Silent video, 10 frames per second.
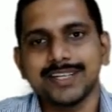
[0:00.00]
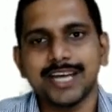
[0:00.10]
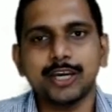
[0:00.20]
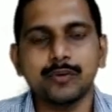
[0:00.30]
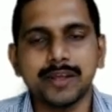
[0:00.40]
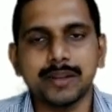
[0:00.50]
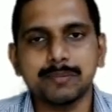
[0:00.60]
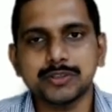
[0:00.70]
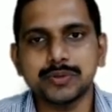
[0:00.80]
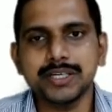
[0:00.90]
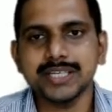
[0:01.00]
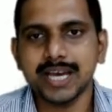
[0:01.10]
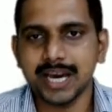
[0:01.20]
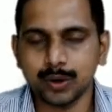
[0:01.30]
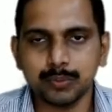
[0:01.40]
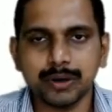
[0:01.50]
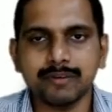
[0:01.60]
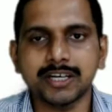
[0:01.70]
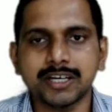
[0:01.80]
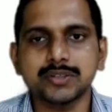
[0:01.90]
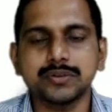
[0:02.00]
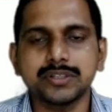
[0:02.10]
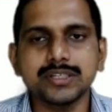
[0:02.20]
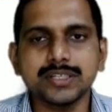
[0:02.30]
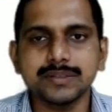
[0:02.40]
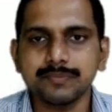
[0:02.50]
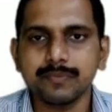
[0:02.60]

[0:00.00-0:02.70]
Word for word: Thank you very much students. I hope you have understood this.